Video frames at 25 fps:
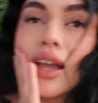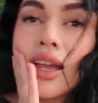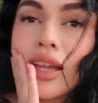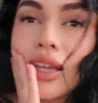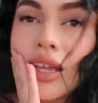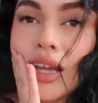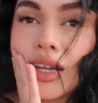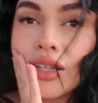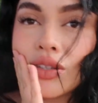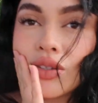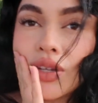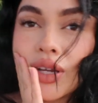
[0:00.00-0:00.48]

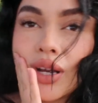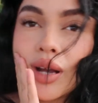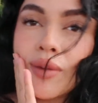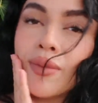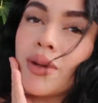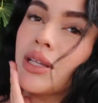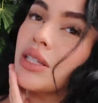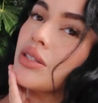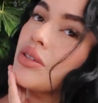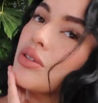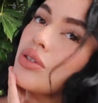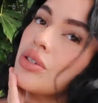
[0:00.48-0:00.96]
Yeah, so I got
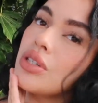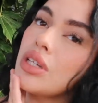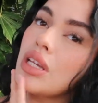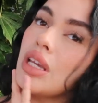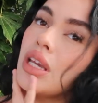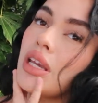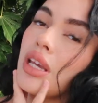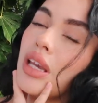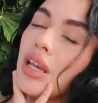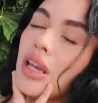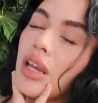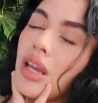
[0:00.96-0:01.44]
my
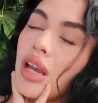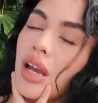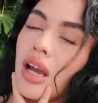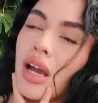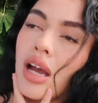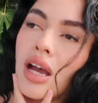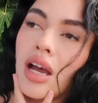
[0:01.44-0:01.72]
sushi.